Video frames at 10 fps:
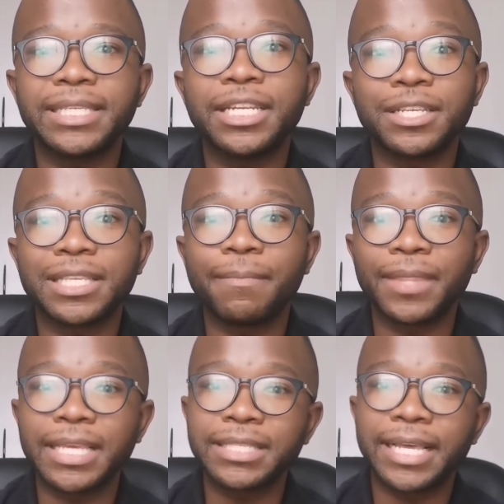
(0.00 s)
sent her some
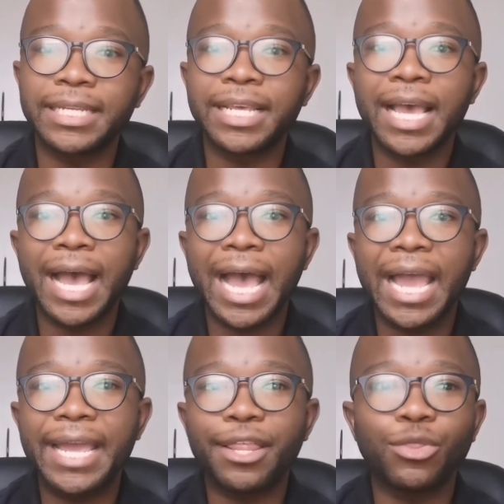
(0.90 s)
things that
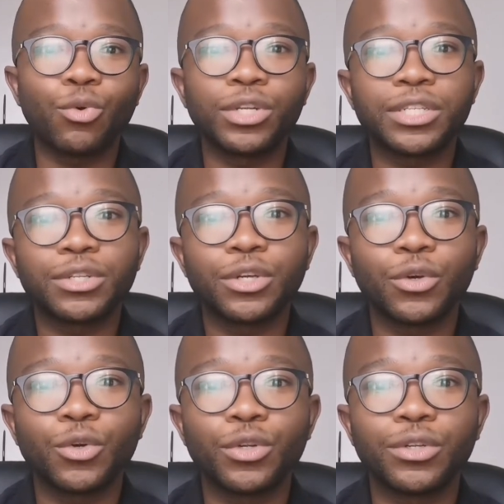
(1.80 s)
I thought
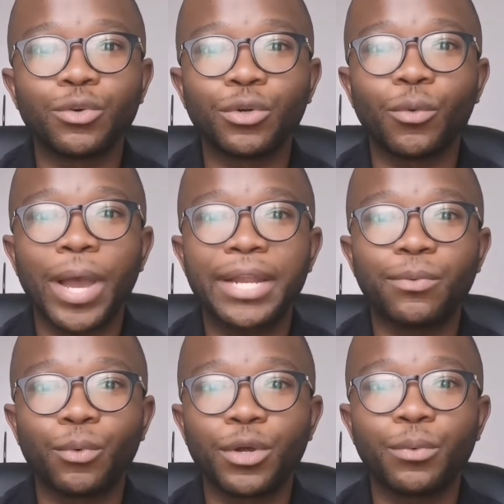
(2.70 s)
could quite
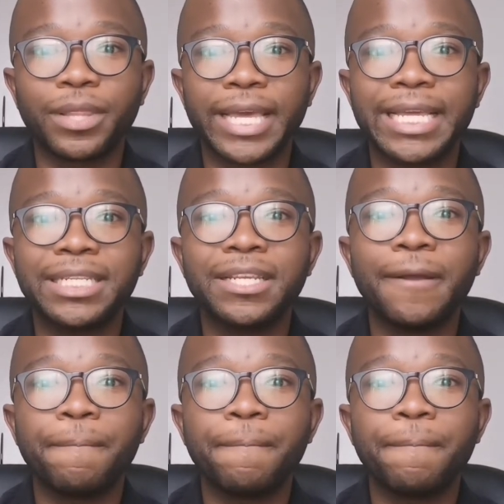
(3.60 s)
work with that,